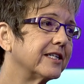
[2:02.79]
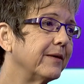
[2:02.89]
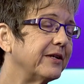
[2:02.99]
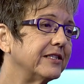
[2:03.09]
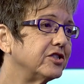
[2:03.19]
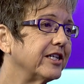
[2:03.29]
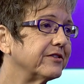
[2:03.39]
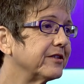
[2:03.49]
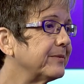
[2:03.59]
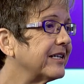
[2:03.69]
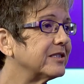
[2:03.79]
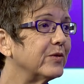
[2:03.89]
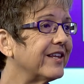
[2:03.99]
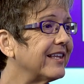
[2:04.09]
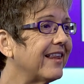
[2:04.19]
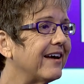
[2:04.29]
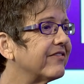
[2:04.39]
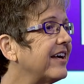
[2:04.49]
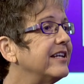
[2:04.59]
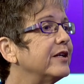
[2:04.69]
coming in shelter because when they left,
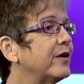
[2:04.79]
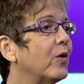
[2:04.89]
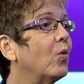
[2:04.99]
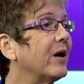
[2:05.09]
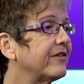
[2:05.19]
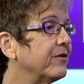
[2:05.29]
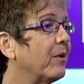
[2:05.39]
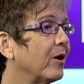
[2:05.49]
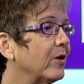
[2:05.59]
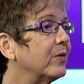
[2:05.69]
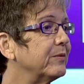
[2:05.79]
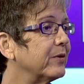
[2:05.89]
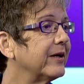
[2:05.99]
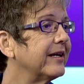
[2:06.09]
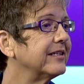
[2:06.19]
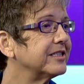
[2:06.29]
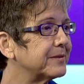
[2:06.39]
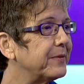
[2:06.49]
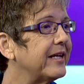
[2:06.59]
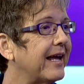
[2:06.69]
they didn't know what tomorrow would bring. And just
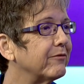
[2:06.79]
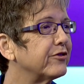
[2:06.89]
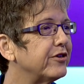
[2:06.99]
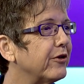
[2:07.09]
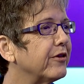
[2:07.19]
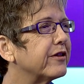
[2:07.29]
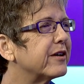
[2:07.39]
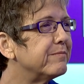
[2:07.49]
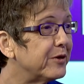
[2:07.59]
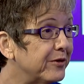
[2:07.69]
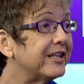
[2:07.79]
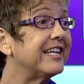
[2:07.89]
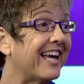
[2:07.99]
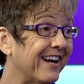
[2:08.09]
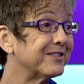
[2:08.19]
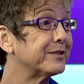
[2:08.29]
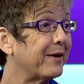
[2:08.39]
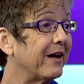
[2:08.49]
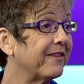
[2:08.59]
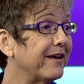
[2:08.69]
being able to know that the community cares
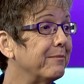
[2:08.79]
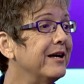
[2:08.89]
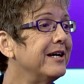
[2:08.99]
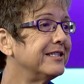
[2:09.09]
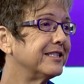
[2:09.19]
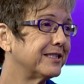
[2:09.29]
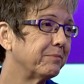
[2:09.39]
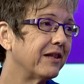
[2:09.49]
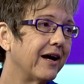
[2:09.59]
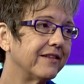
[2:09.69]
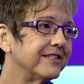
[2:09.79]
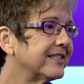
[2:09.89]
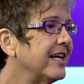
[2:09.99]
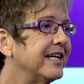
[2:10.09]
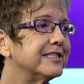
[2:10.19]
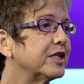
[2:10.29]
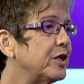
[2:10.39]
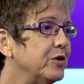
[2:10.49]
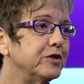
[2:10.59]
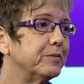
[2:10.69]
about them to supply this is a
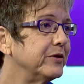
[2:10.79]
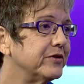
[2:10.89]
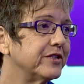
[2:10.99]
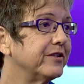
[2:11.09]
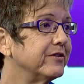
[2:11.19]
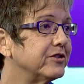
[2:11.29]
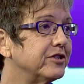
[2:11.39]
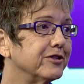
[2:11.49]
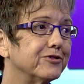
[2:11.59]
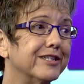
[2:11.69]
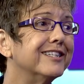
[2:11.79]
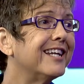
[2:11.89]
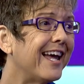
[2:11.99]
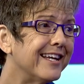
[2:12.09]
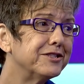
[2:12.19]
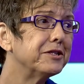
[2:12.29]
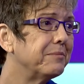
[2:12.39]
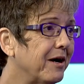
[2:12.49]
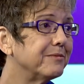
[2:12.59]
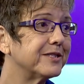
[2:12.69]
huge boost to those children and to the
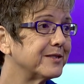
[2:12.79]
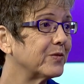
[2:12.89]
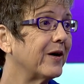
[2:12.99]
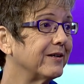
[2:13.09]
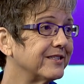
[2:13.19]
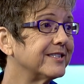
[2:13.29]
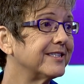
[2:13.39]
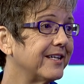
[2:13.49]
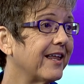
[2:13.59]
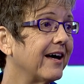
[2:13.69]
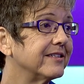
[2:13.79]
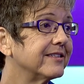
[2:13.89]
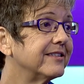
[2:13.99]
moms as well to see that.